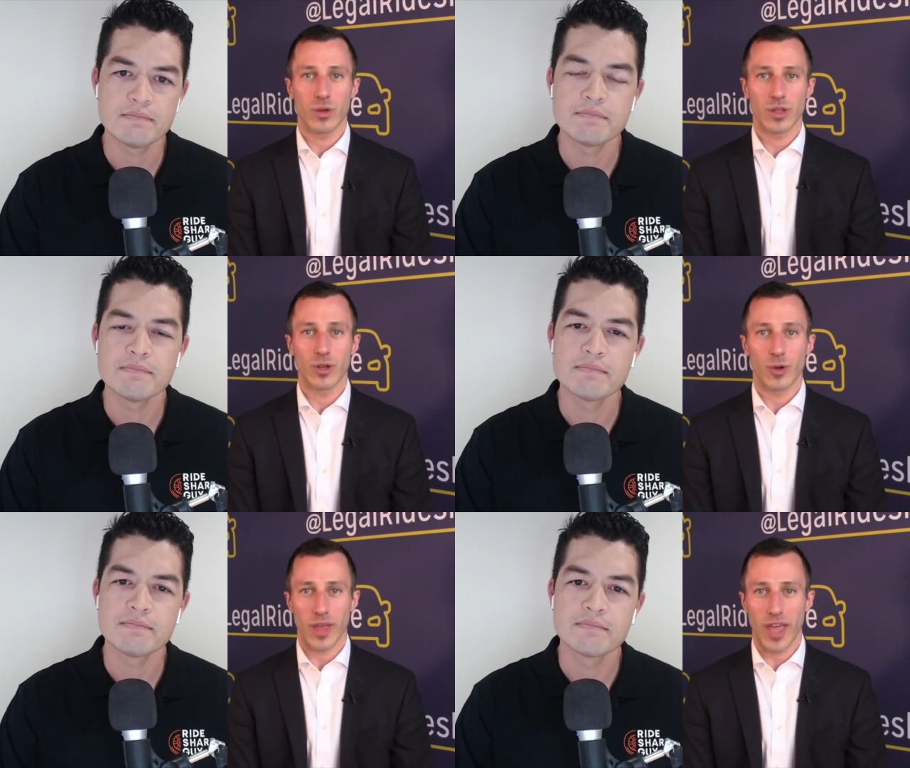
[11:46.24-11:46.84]

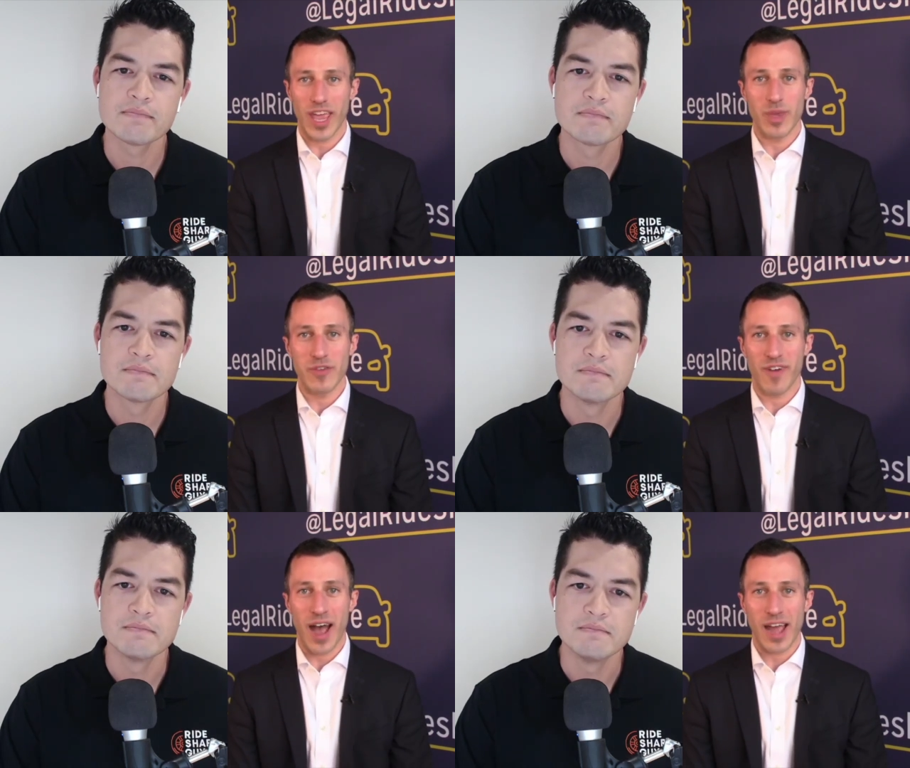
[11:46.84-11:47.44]
Speaker 1: you know,
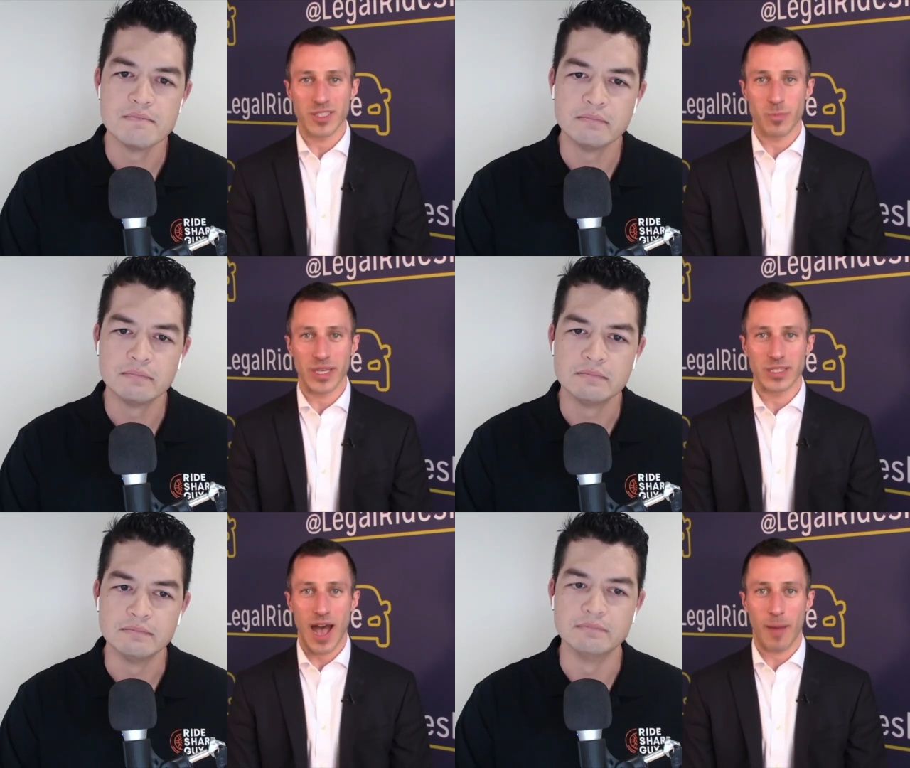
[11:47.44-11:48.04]
AB5 is a
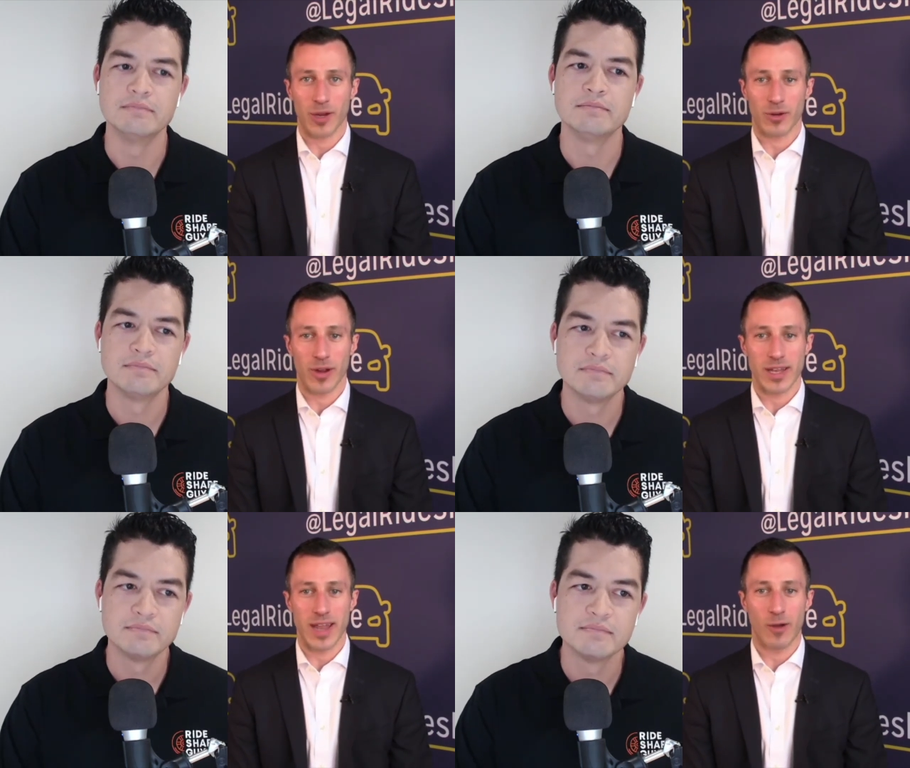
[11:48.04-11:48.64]
big topic
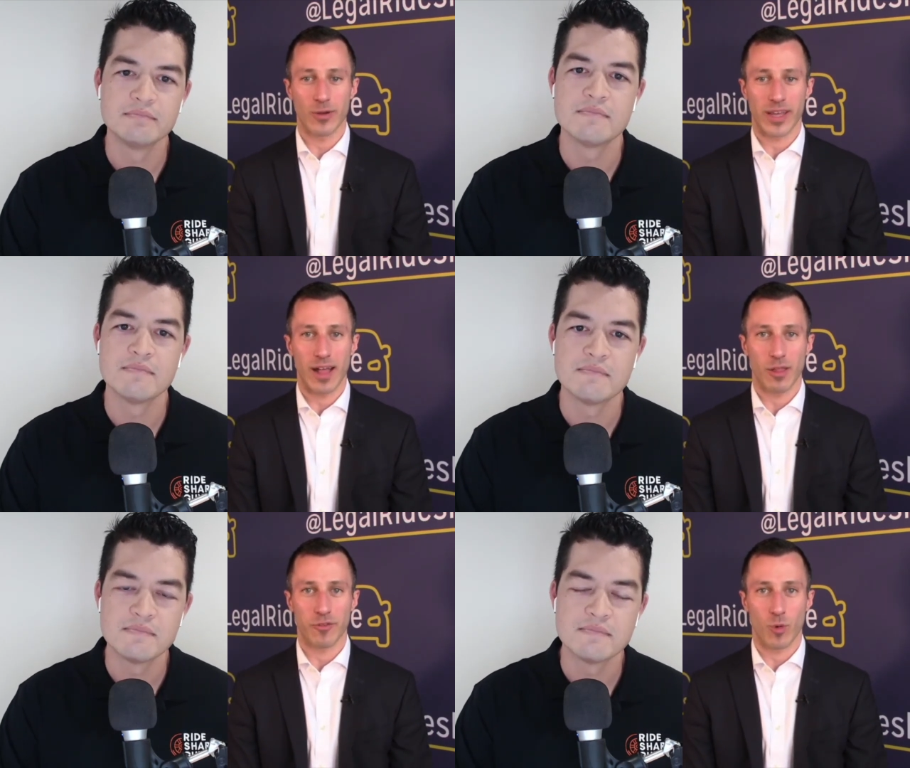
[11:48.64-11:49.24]
right now mm-hmm. in
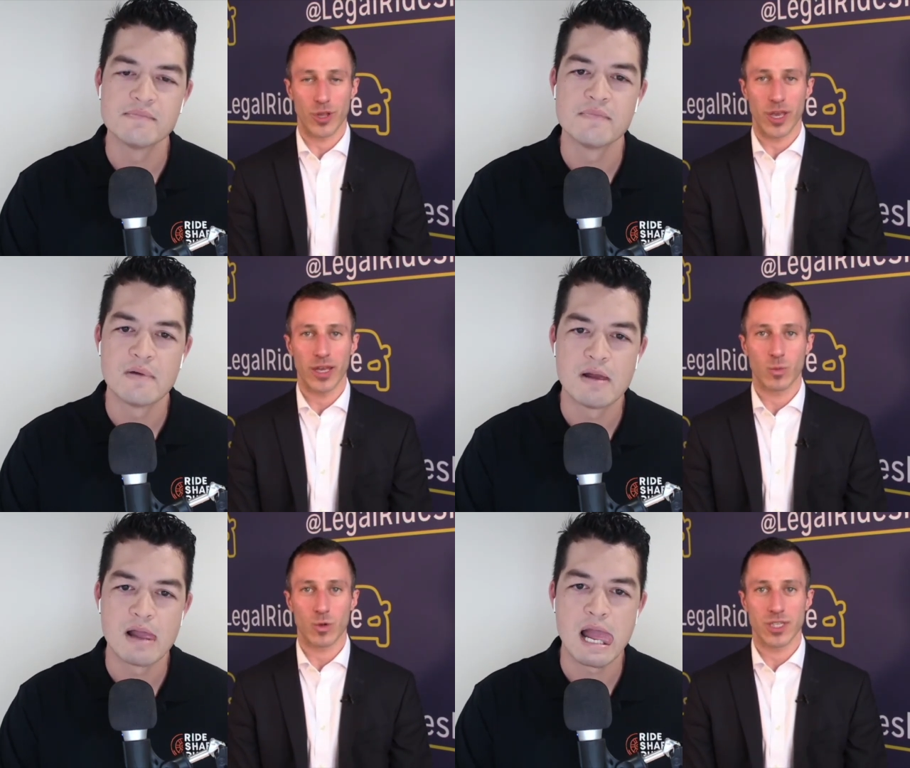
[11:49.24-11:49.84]
California,
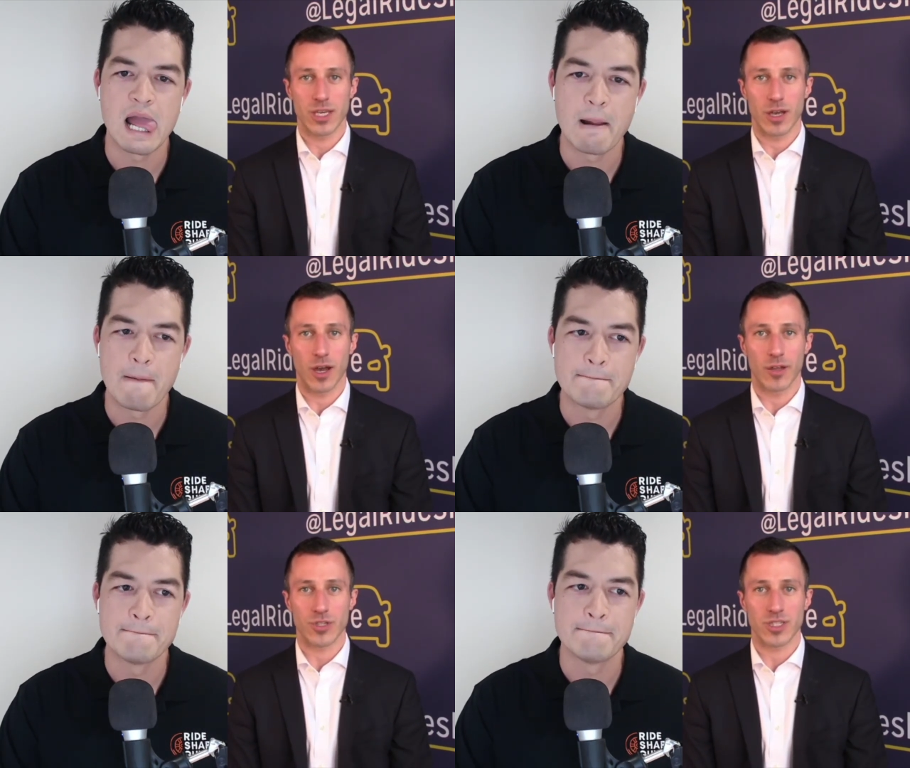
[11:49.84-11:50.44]
and we're seeing
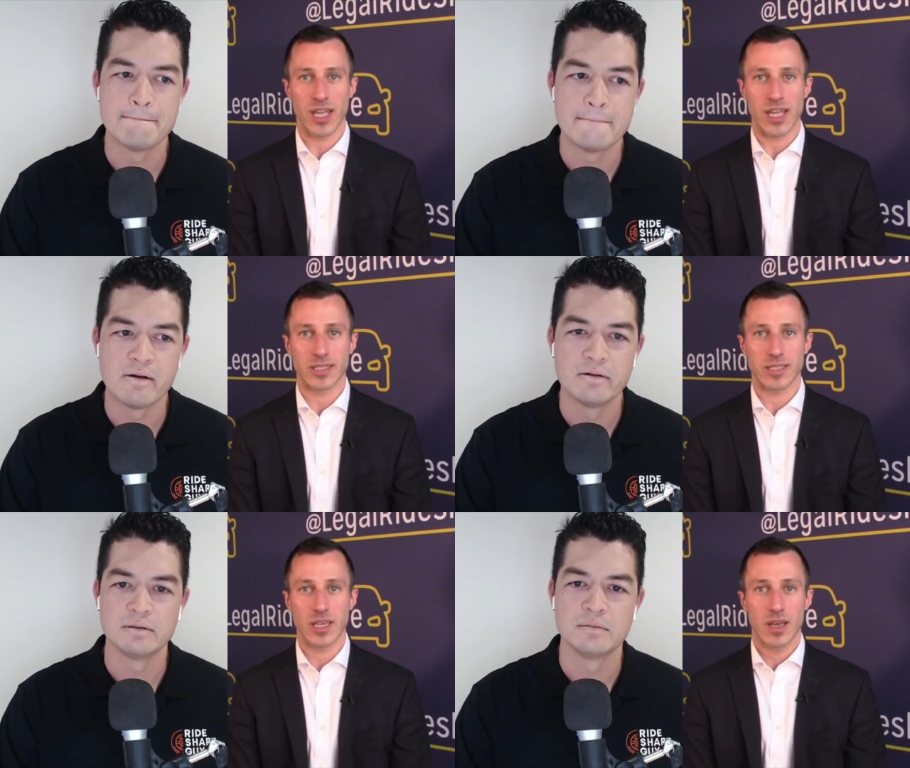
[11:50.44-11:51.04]
other
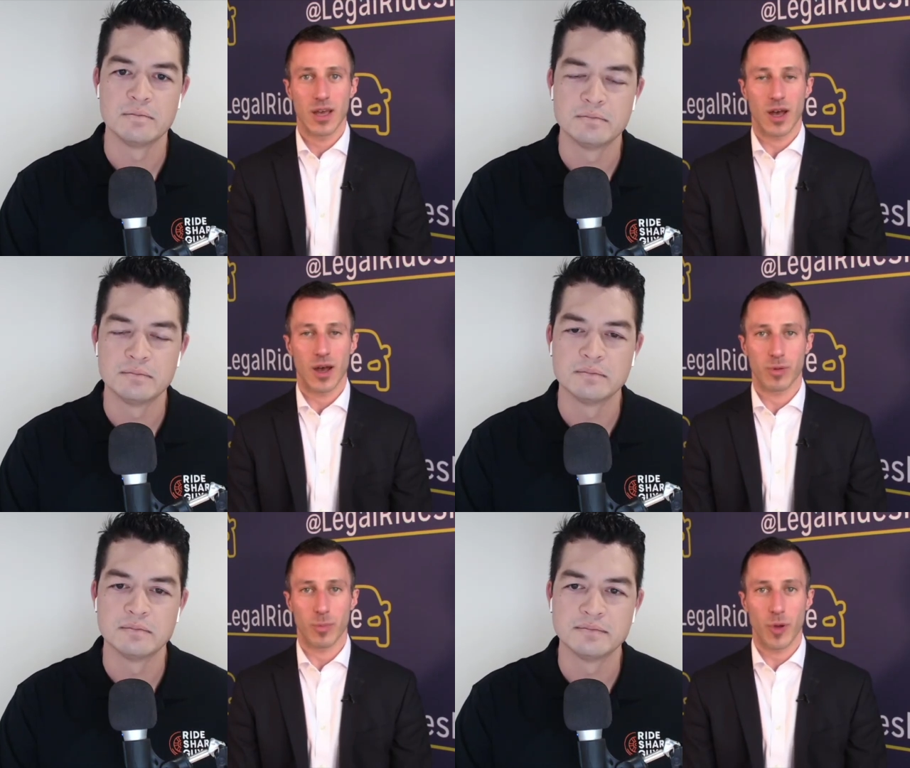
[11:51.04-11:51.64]
states uh,
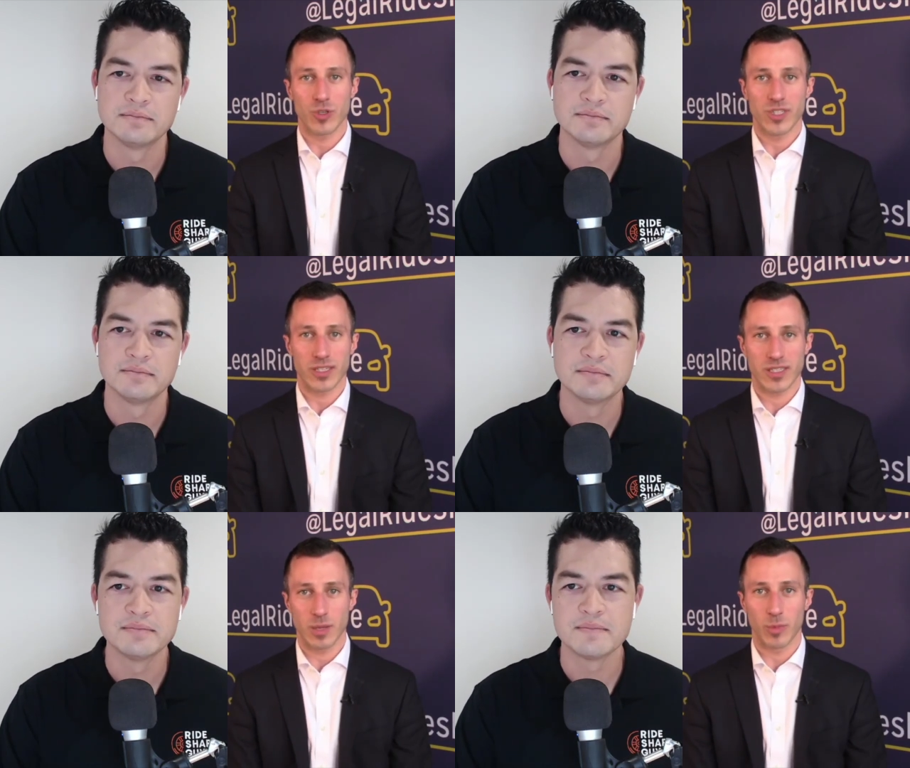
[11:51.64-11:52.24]

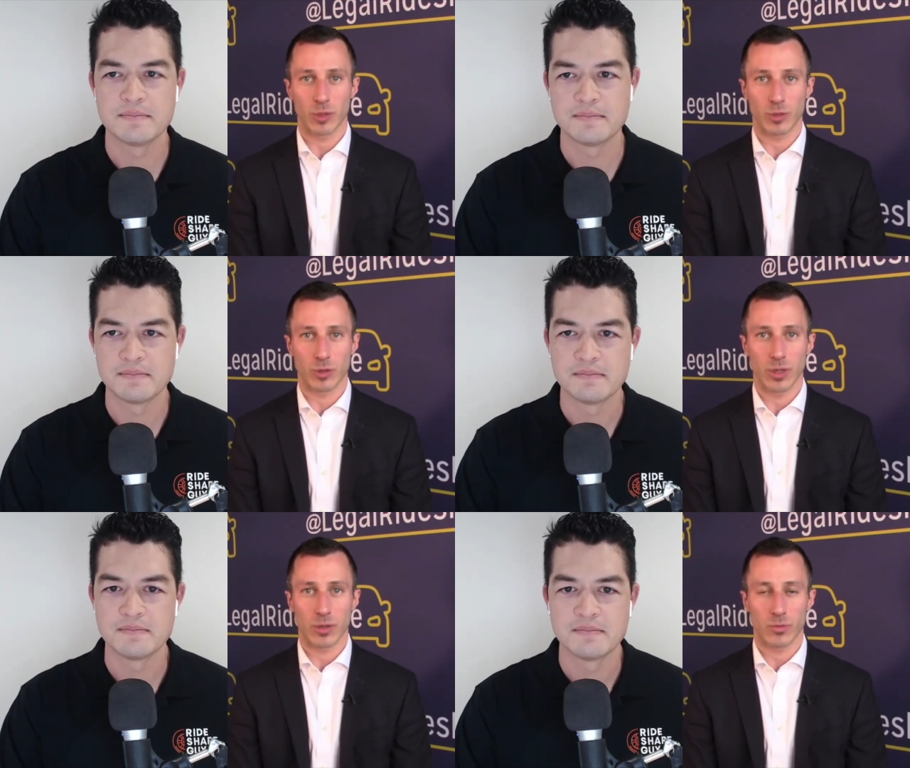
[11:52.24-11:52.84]
proposing similar
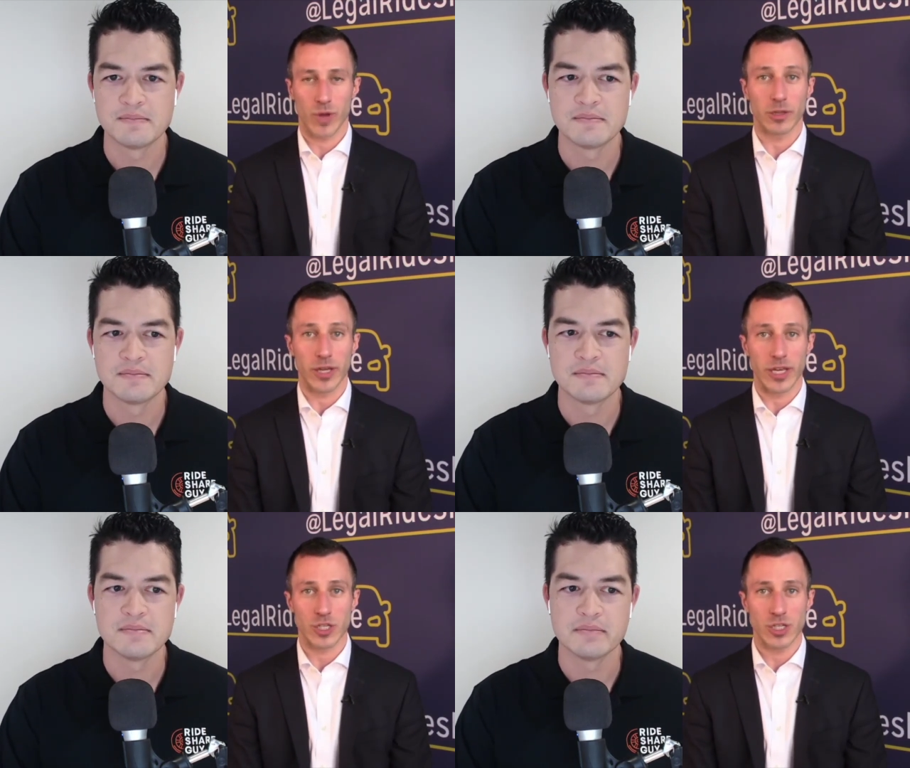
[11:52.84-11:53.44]

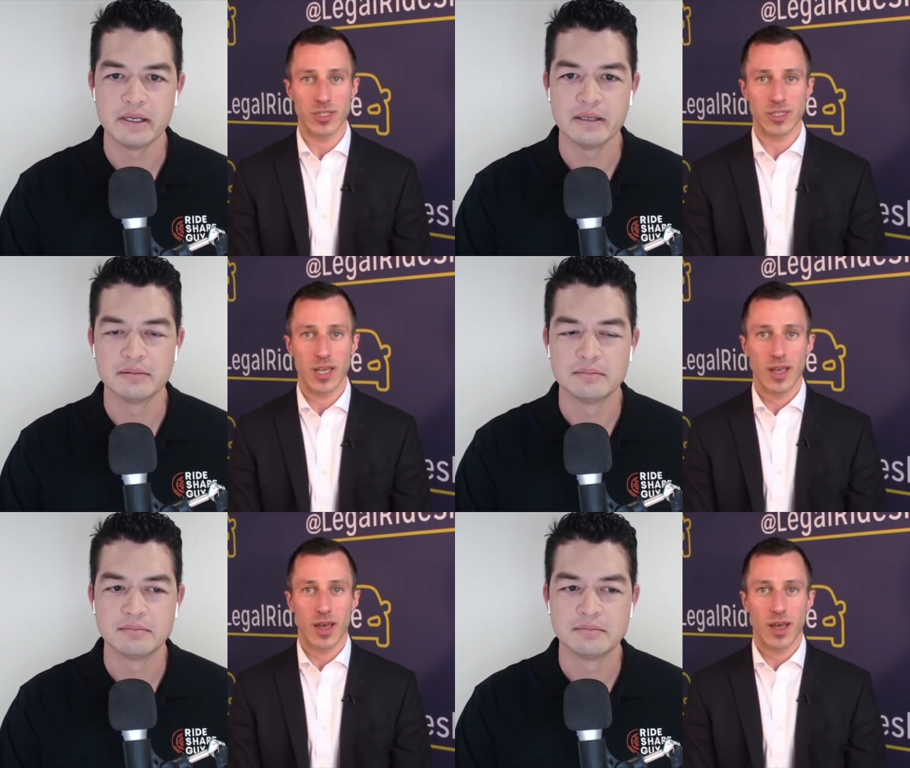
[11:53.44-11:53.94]
regulations.